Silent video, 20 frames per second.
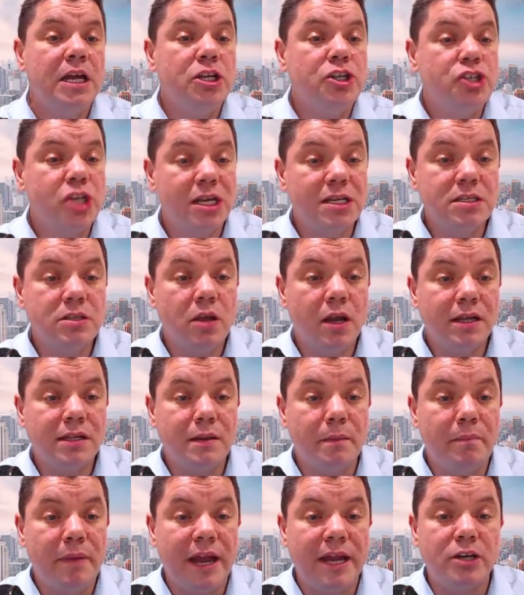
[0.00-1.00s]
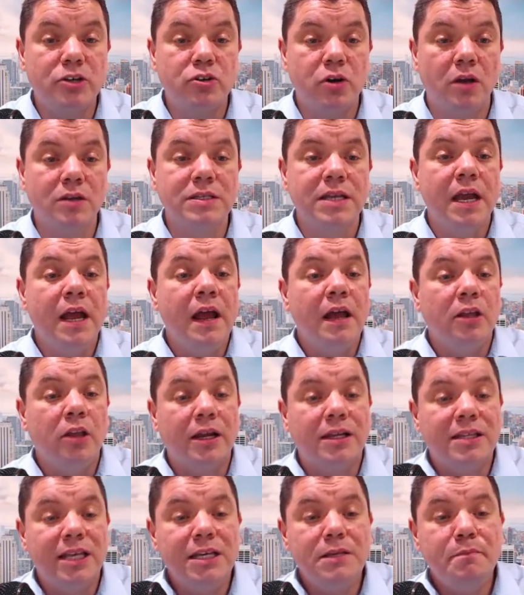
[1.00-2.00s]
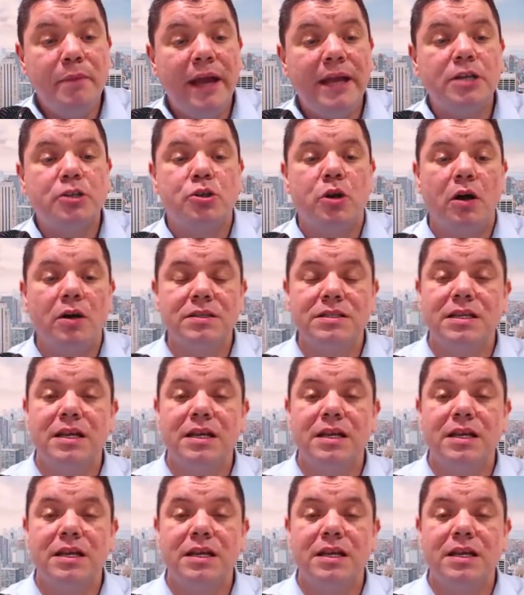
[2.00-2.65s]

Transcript: Just like the paid trials. Like these paid trials,